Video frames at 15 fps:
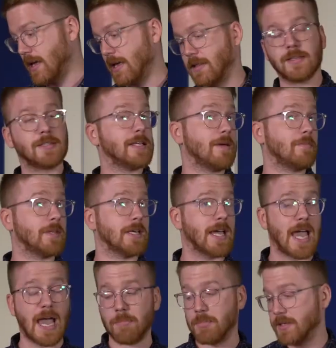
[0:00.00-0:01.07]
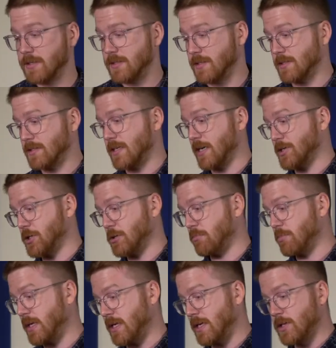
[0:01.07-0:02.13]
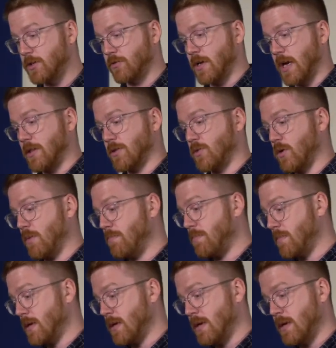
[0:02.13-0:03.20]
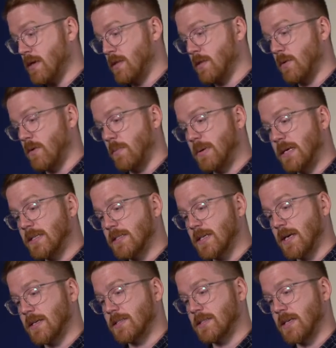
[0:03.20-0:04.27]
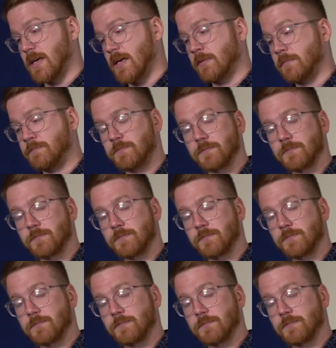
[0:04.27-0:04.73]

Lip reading: And the same thing happens in section B. You've got the repeat signs there.